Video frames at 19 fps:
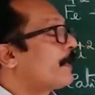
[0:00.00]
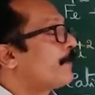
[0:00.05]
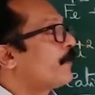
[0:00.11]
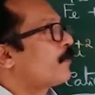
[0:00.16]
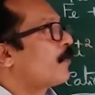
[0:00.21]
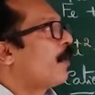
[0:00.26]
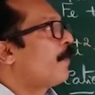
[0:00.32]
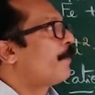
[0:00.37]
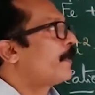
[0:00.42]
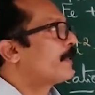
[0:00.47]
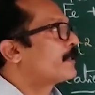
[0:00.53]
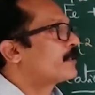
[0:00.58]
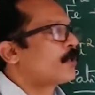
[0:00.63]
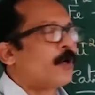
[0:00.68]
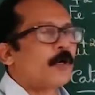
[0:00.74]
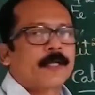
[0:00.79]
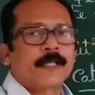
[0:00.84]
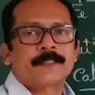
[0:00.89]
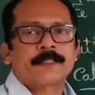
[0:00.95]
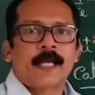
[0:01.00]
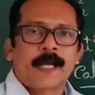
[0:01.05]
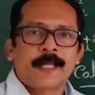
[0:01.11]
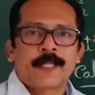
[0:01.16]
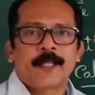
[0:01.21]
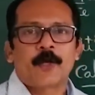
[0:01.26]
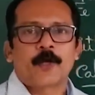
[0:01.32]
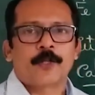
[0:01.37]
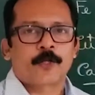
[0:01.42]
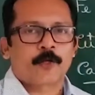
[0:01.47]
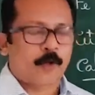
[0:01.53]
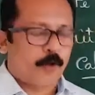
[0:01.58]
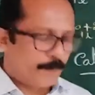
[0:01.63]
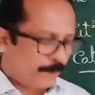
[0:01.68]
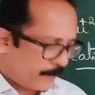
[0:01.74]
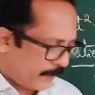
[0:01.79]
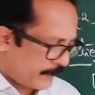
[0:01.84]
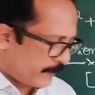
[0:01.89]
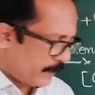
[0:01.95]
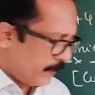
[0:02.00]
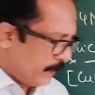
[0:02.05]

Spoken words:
complex called as anionic complex.